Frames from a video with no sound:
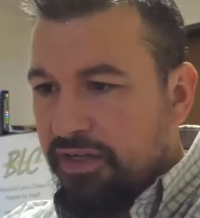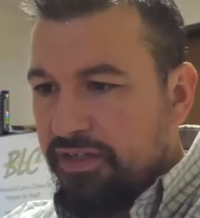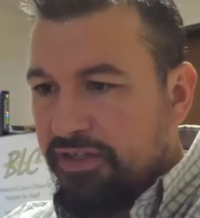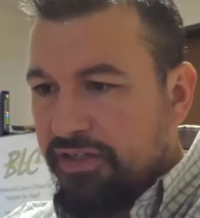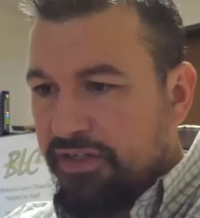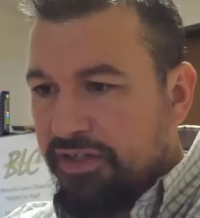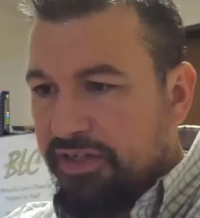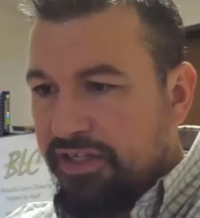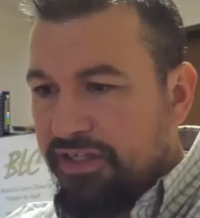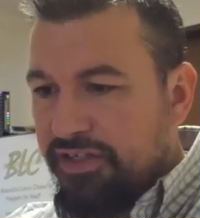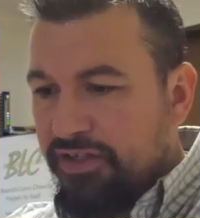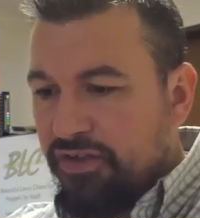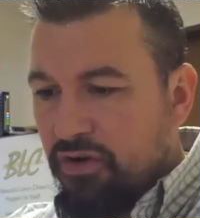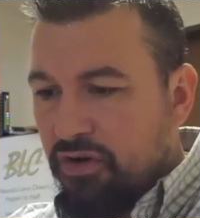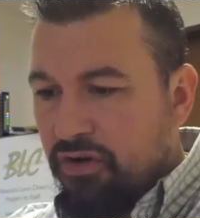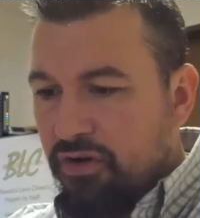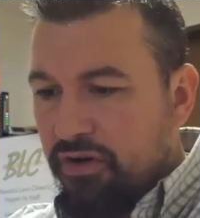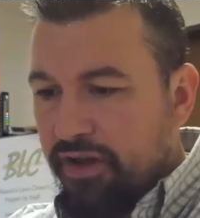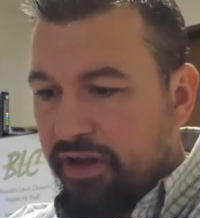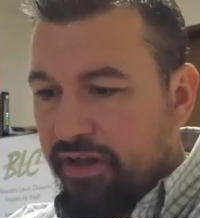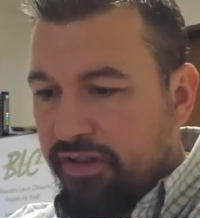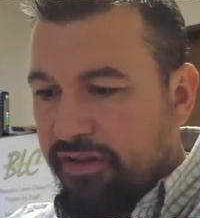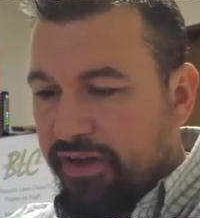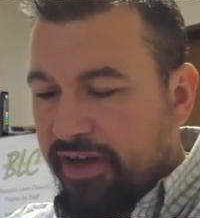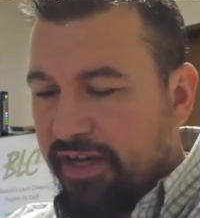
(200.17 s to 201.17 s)
So these are
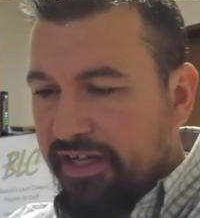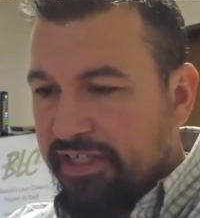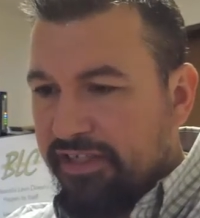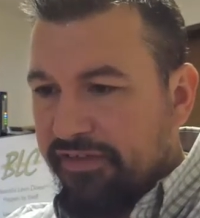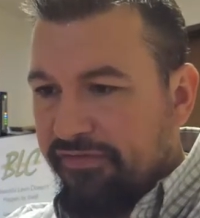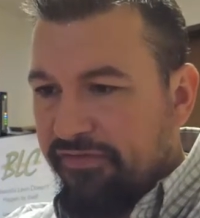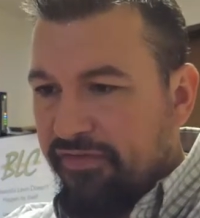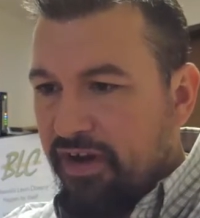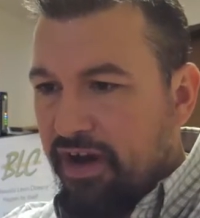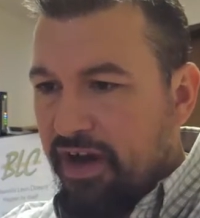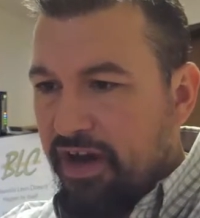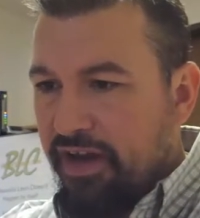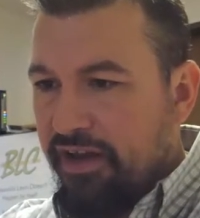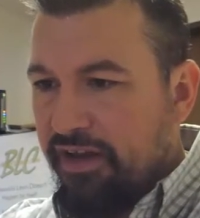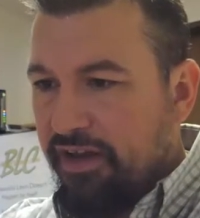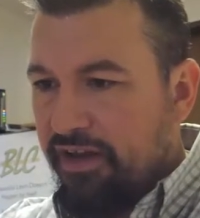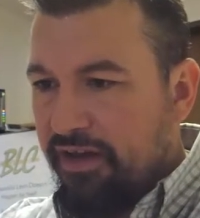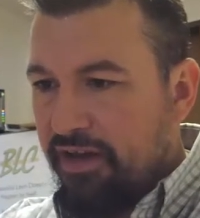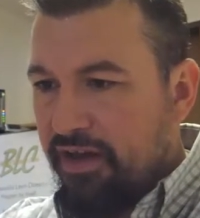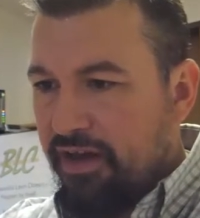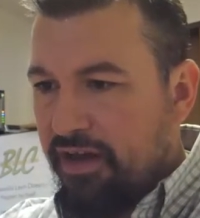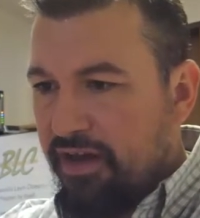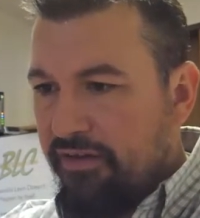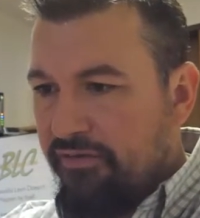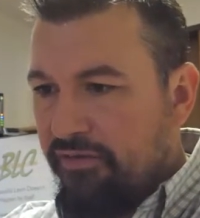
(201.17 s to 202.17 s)
already classified.
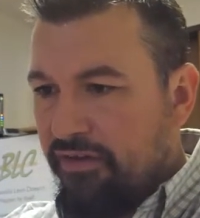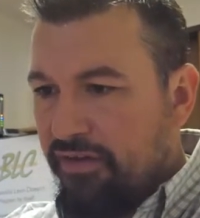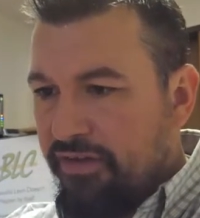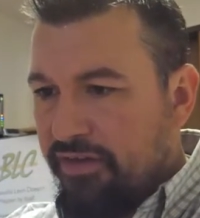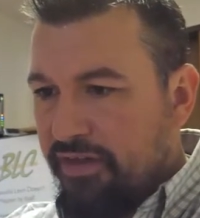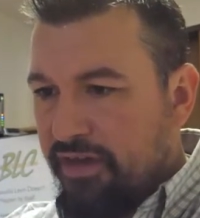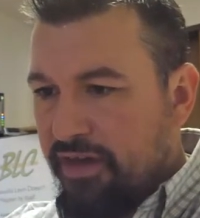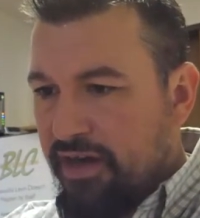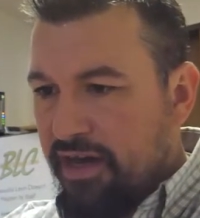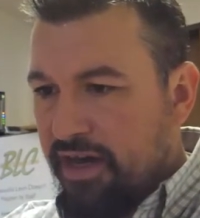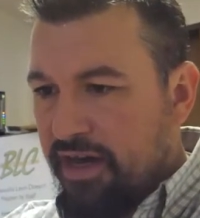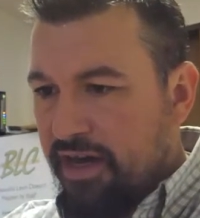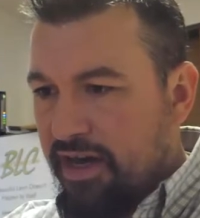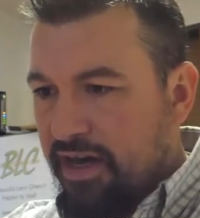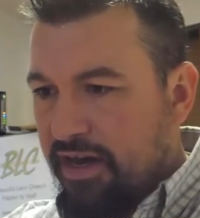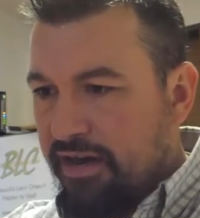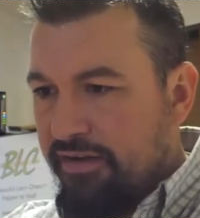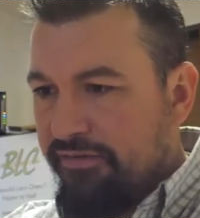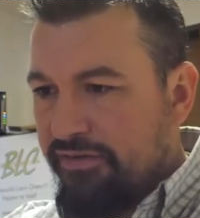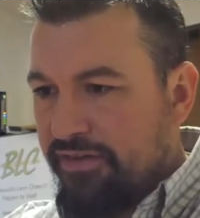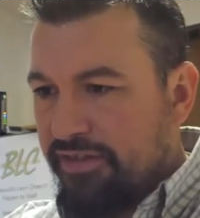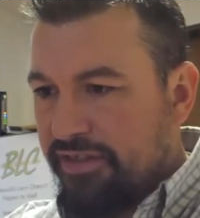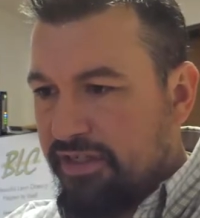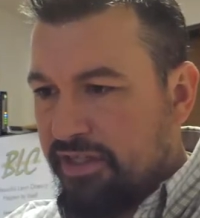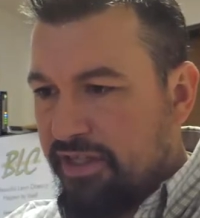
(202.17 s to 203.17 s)
Everything I
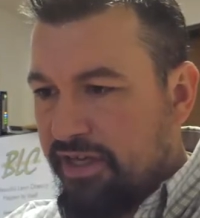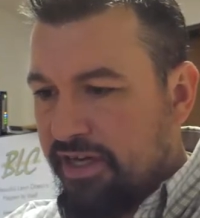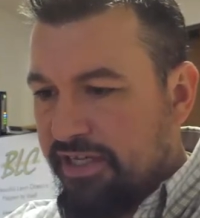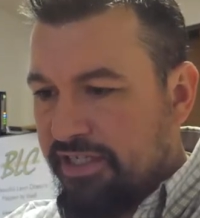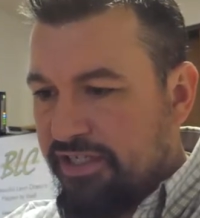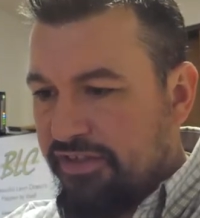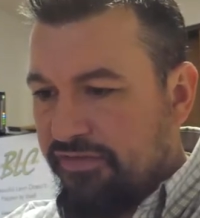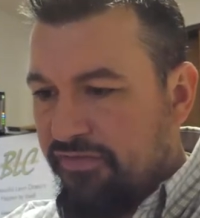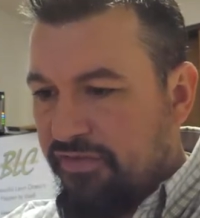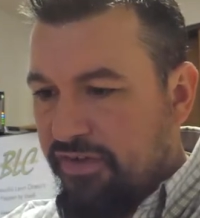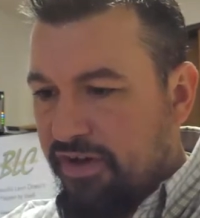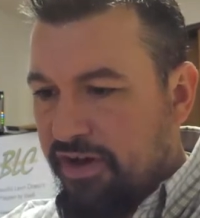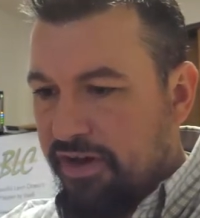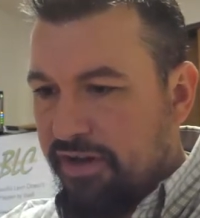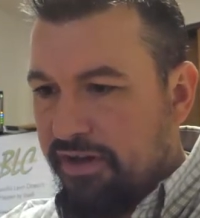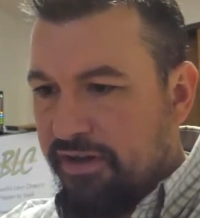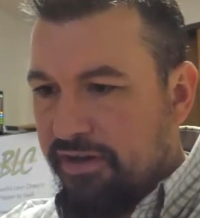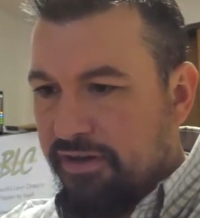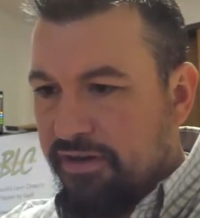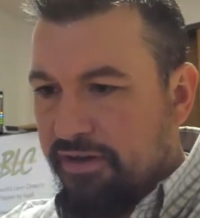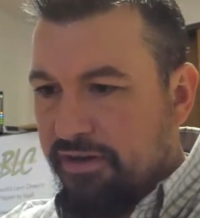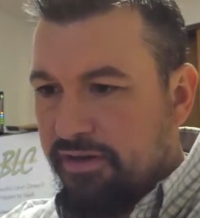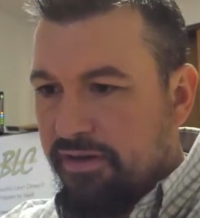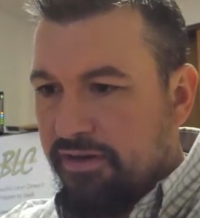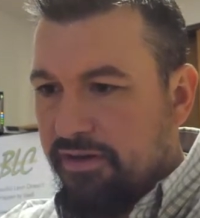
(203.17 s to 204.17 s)
have is
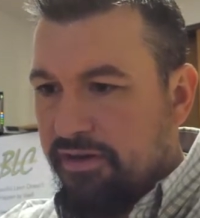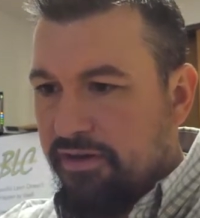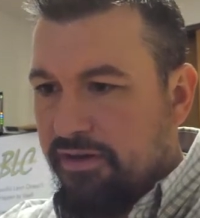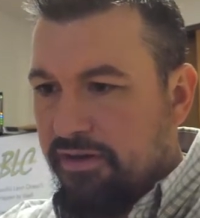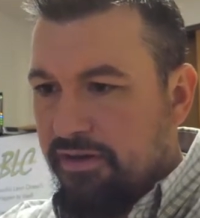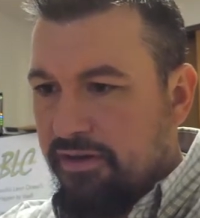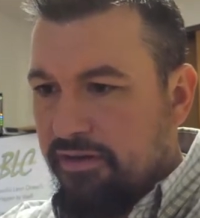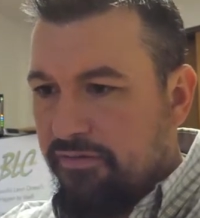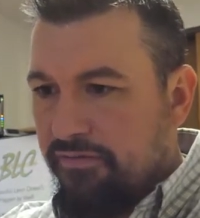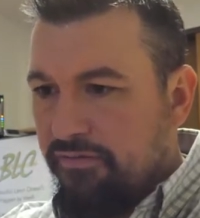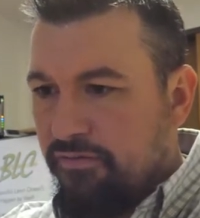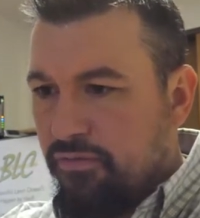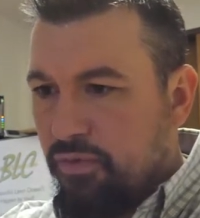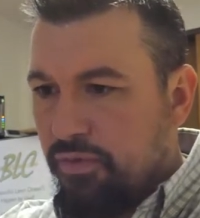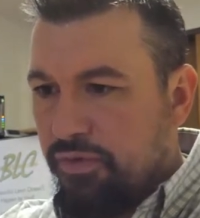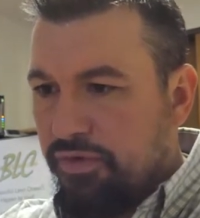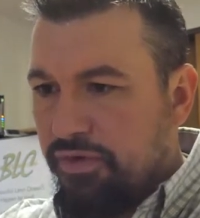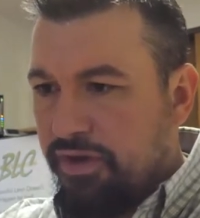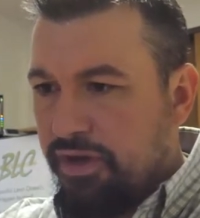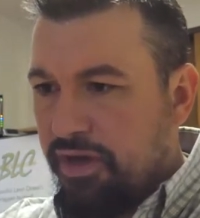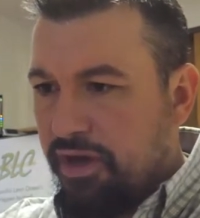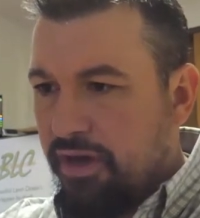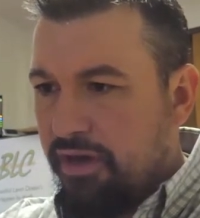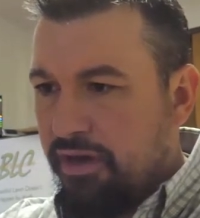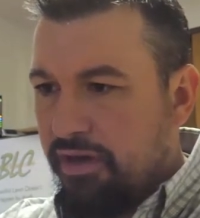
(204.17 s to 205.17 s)
classified for
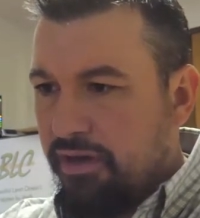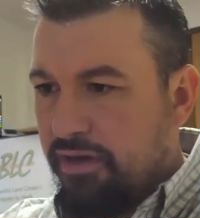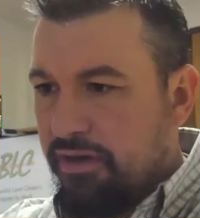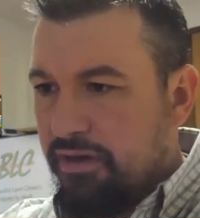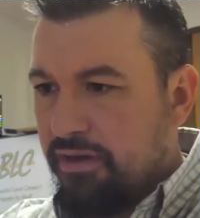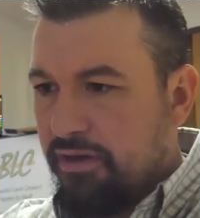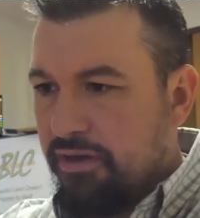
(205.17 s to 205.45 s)
today.